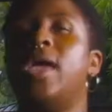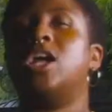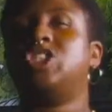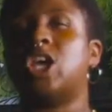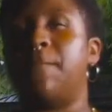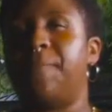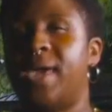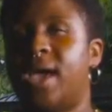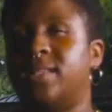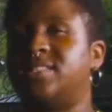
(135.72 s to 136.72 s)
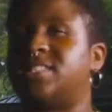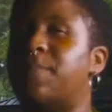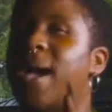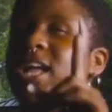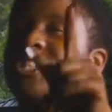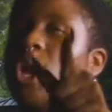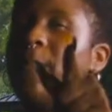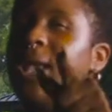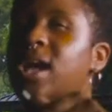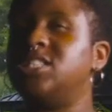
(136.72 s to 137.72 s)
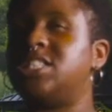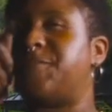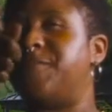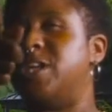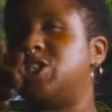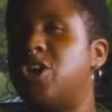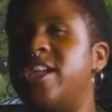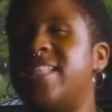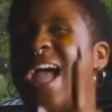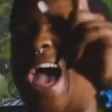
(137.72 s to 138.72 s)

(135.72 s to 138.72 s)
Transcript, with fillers: We Are Champions by Turbulence featuring